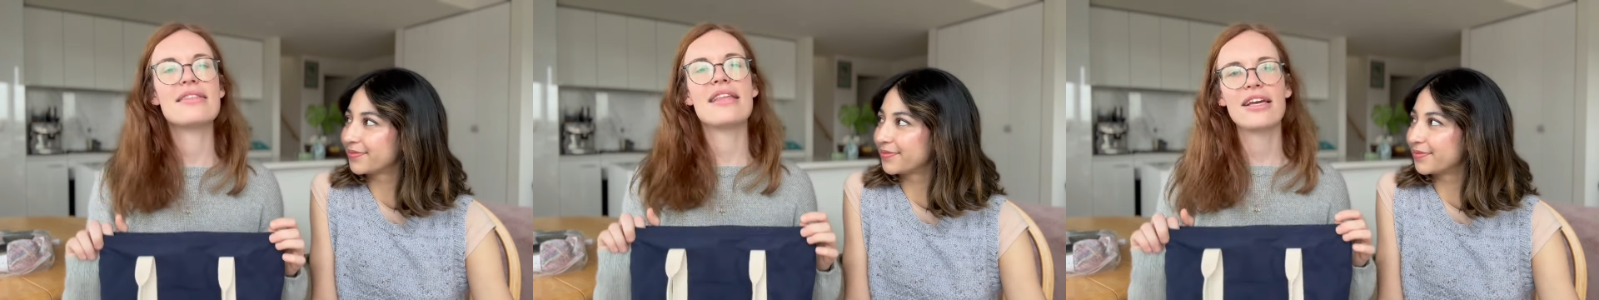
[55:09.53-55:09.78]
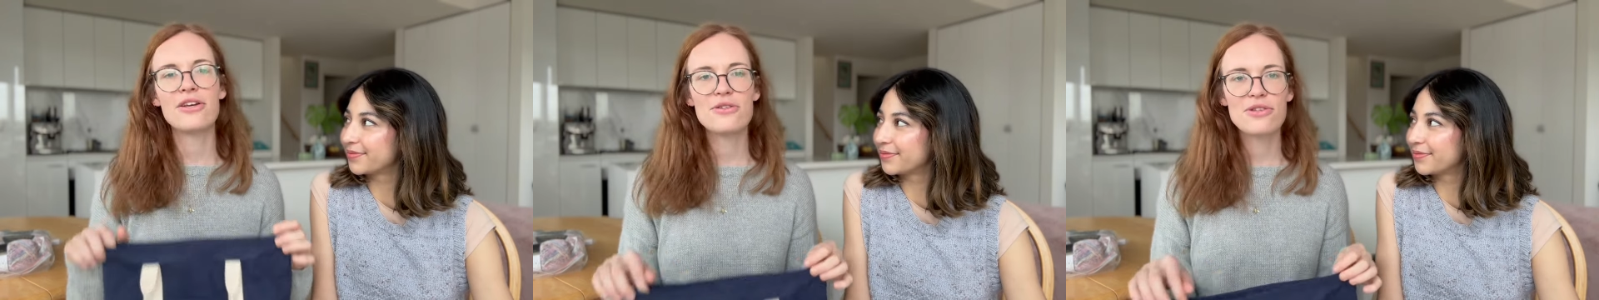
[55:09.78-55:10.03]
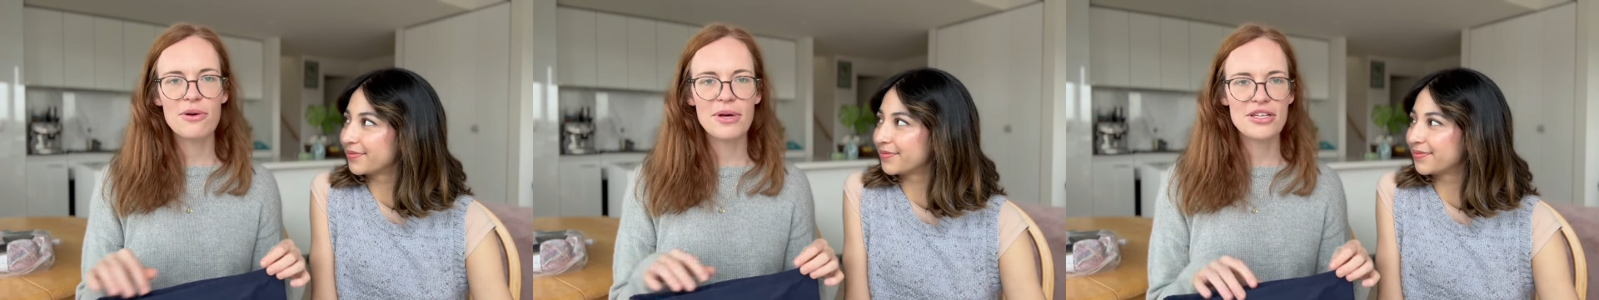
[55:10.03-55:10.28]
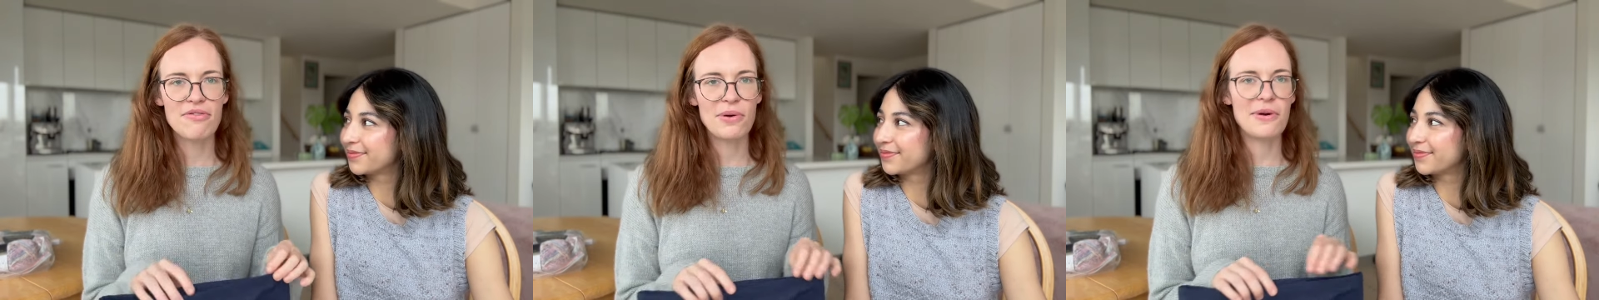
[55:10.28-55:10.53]
Speaker 1: thank you so
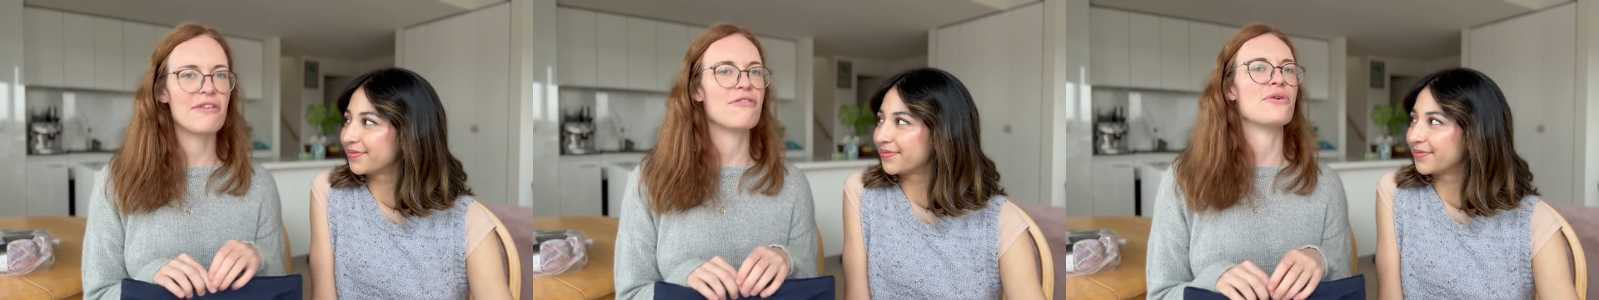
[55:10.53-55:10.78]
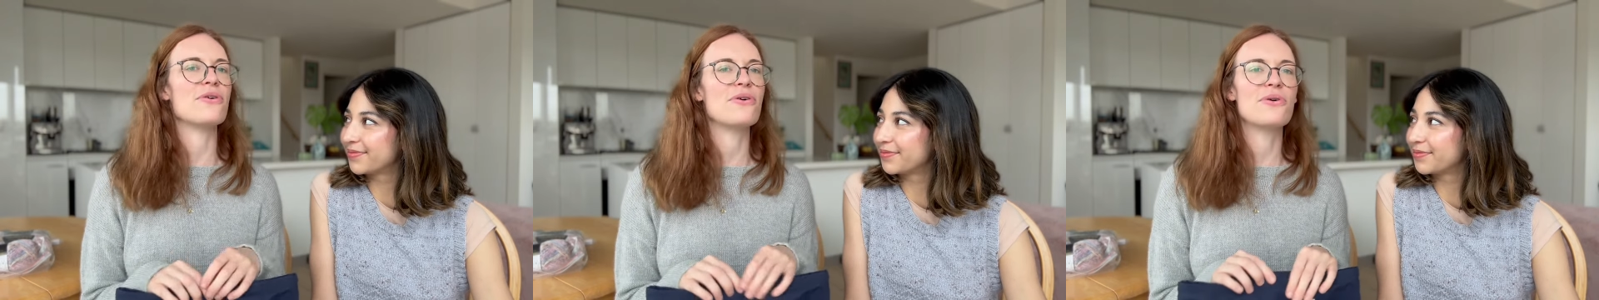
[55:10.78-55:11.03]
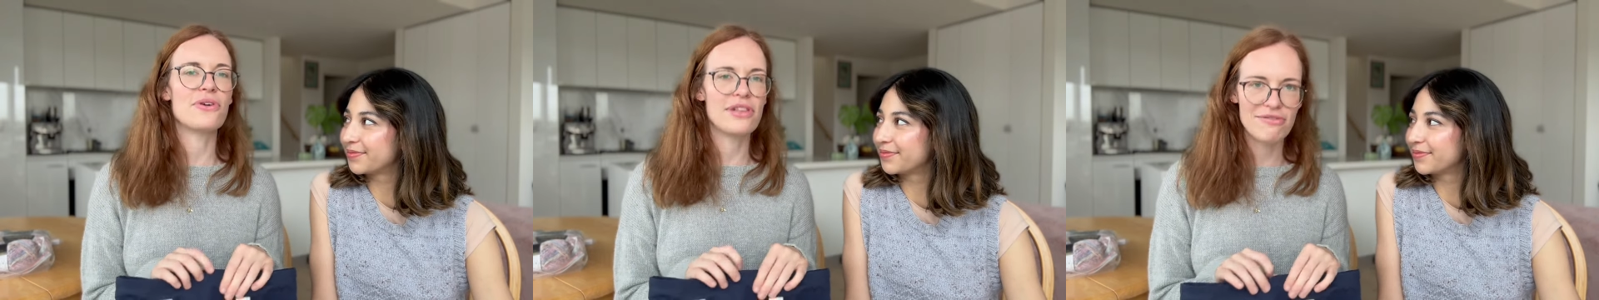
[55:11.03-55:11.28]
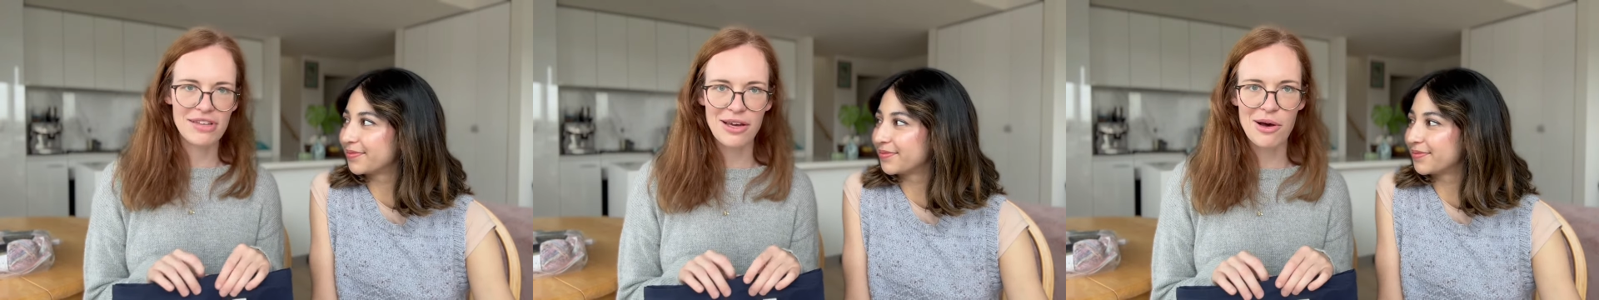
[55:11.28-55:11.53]
much everyone for all your
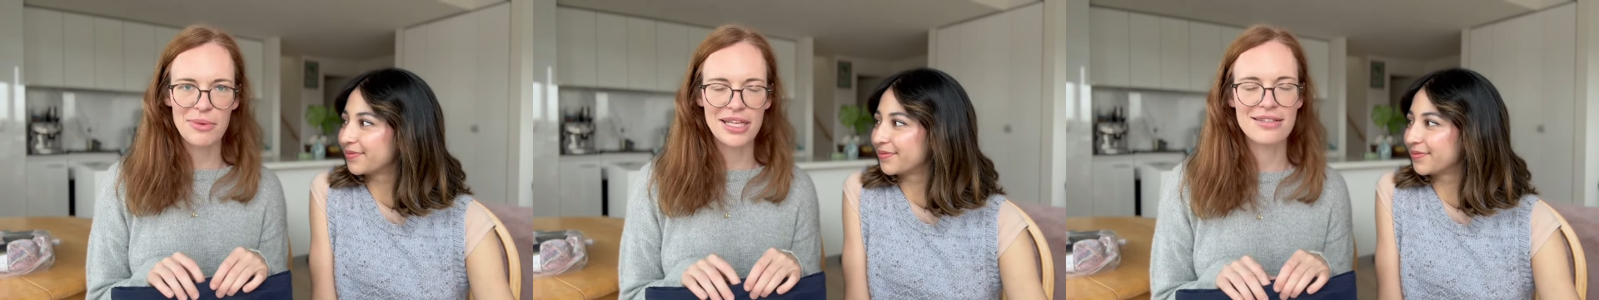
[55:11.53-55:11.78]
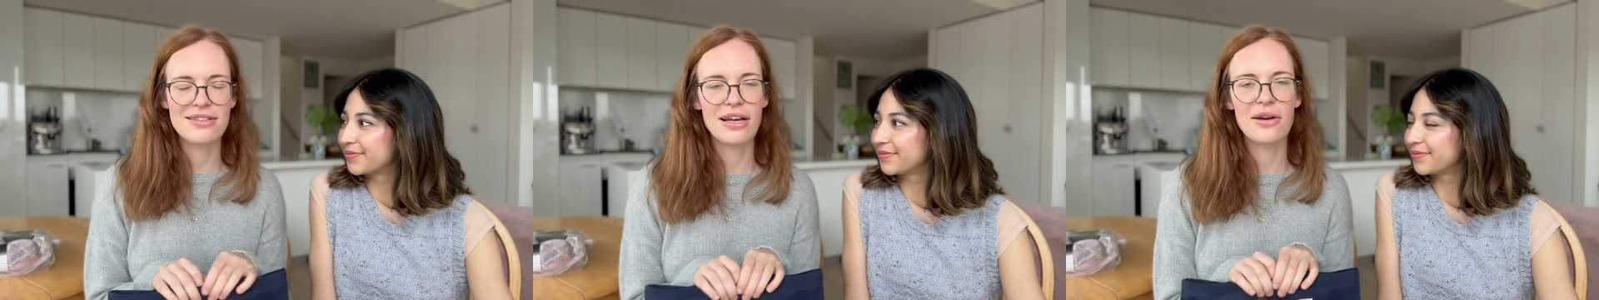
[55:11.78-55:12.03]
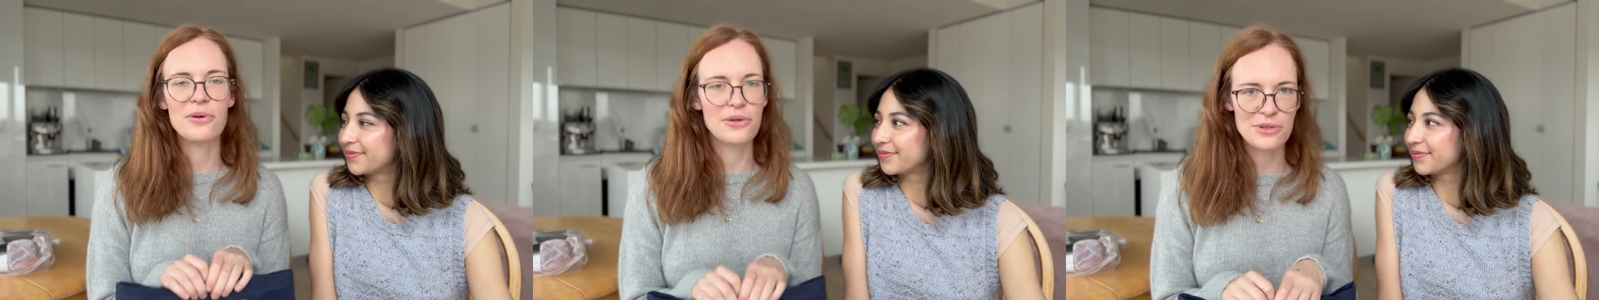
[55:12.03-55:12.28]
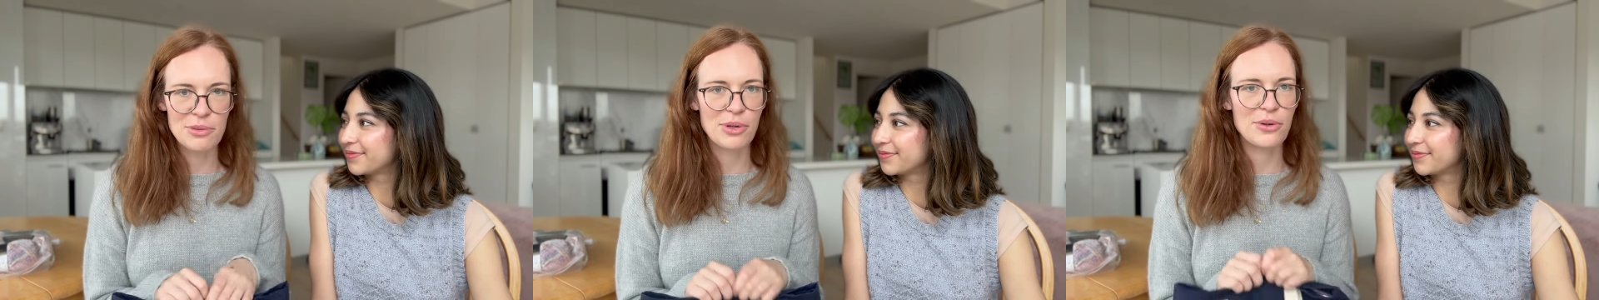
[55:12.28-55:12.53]
lovely comments and all your
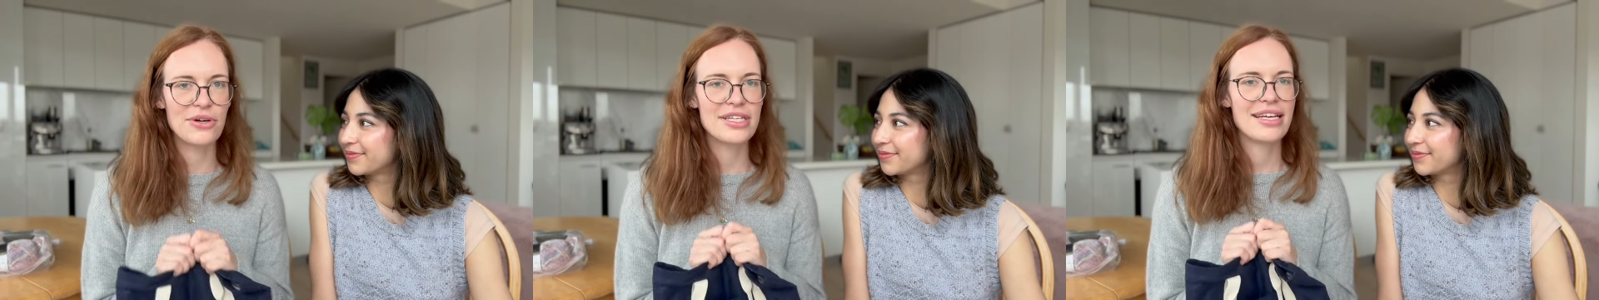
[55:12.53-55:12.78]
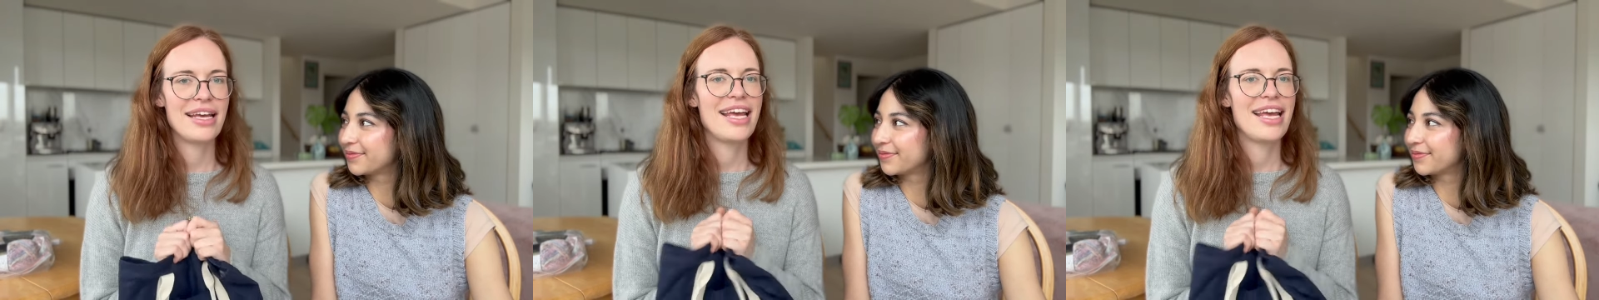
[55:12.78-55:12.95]
support.